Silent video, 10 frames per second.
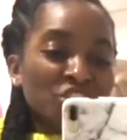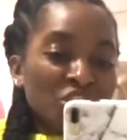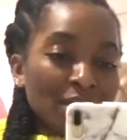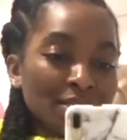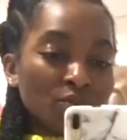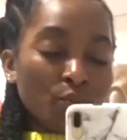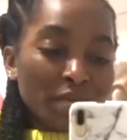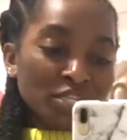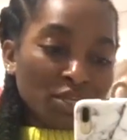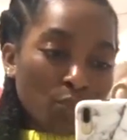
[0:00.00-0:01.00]
just
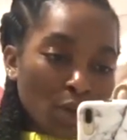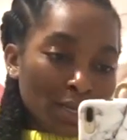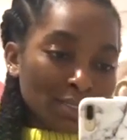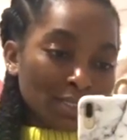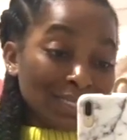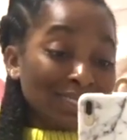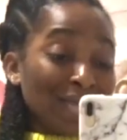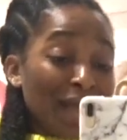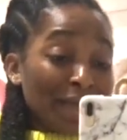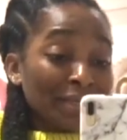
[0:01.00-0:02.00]
wish it was a
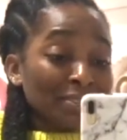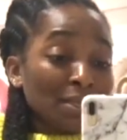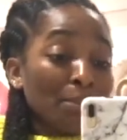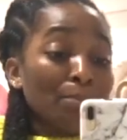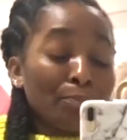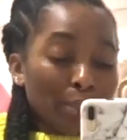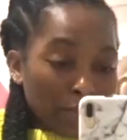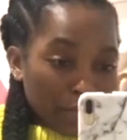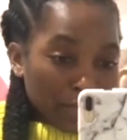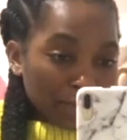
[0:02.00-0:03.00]
size
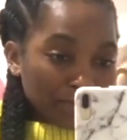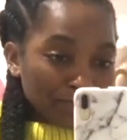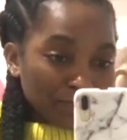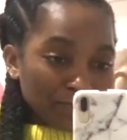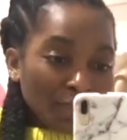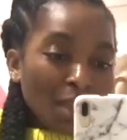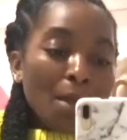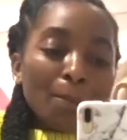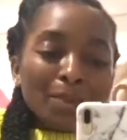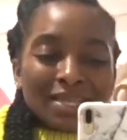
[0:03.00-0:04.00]
bigger.
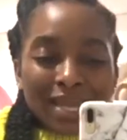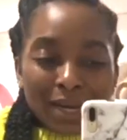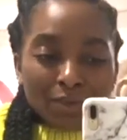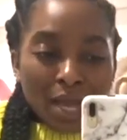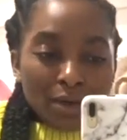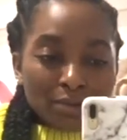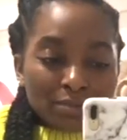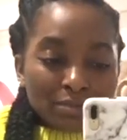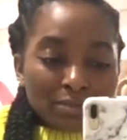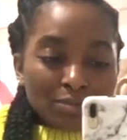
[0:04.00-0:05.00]
But then I don't know.
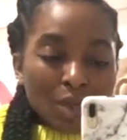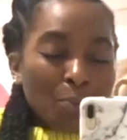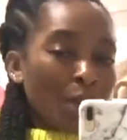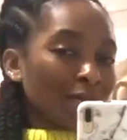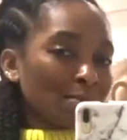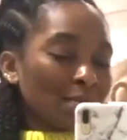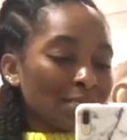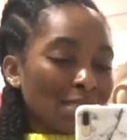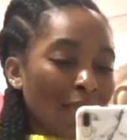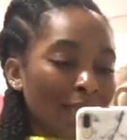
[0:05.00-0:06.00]
A part of me
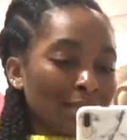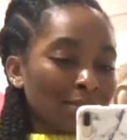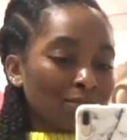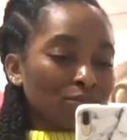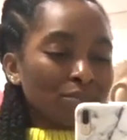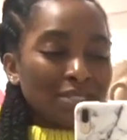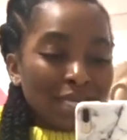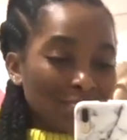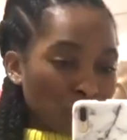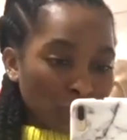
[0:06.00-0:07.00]
is like,
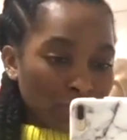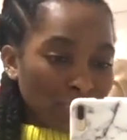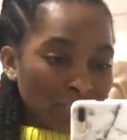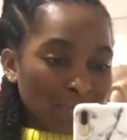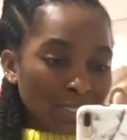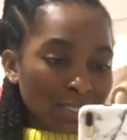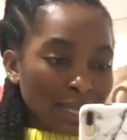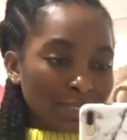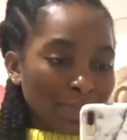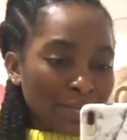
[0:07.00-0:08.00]
does it really need to be a
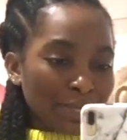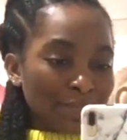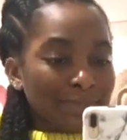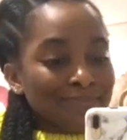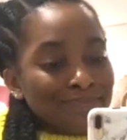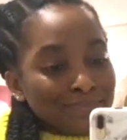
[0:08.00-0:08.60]
size bigger?